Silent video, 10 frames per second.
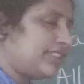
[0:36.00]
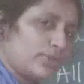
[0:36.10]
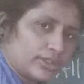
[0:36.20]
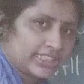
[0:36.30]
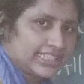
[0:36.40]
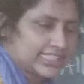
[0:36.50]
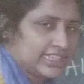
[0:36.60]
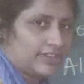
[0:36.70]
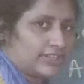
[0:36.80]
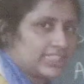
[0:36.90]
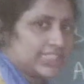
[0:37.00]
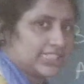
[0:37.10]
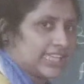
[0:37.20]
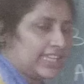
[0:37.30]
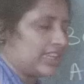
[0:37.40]
Hooke discovered
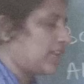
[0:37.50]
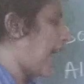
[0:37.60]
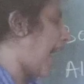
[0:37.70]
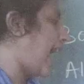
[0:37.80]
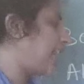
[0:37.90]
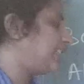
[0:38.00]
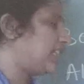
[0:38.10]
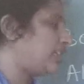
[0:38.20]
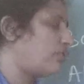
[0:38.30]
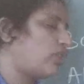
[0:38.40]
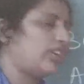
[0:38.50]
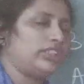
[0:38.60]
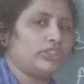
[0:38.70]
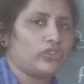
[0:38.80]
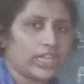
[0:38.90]
cell. Anton von
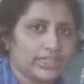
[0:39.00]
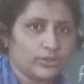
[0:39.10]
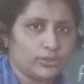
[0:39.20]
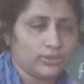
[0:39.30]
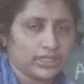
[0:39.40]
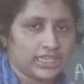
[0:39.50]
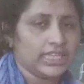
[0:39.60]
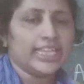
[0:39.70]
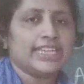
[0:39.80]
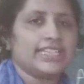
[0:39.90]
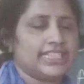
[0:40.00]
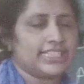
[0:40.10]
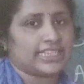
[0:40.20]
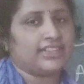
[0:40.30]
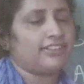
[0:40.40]
Leeuwenhoek
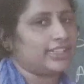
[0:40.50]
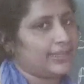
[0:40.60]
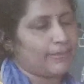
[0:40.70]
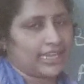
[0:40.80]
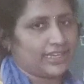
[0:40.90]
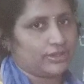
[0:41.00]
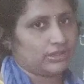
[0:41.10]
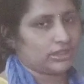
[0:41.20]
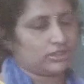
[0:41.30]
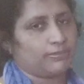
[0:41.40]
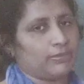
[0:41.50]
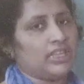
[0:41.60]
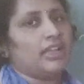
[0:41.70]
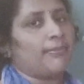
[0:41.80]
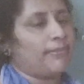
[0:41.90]
discovered the microscope.
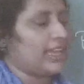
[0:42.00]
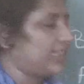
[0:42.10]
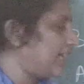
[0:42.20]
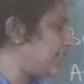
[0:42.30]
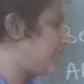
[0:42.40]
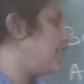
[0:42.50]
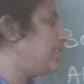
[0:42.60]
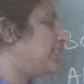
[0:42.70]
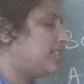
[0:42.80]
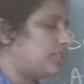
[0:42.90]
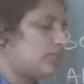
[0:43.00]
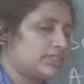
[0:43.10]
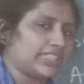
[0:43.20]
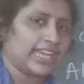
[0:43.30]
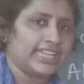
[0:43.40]
By that, to
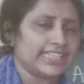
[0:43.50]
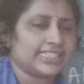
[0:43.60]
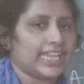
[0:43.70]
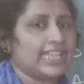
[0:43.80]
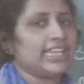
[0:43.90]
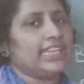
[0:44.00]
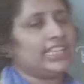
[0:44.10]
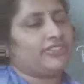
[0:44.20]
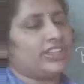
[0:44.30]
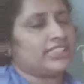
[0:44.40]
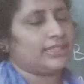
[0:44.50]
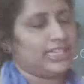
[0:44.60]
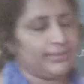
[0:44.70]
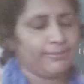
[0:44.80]
study cell, it